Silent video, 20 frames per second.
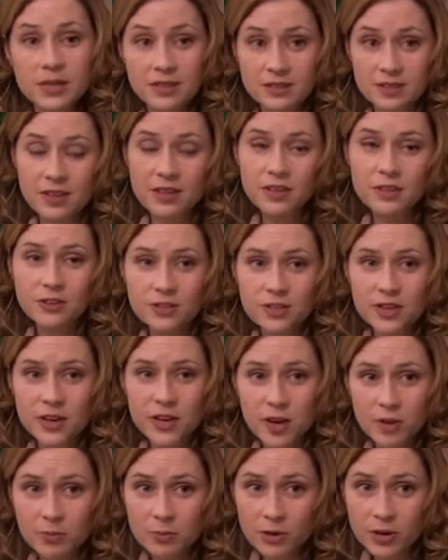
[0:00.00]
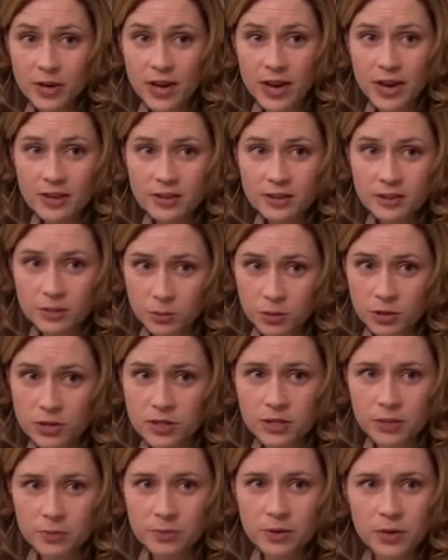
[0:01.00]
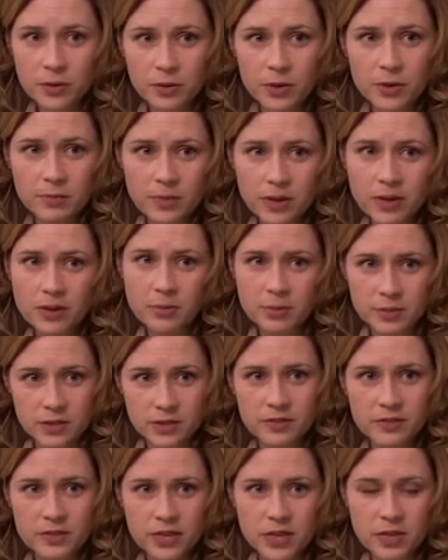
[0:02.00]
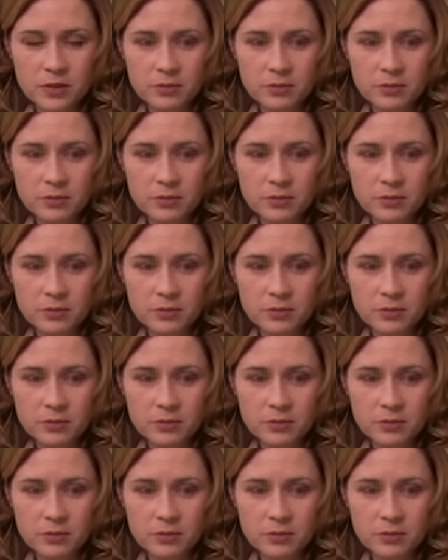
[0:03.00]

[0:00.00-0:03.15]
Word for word: Because the thing you're saying I'm good at is pushing a big green button a bunch of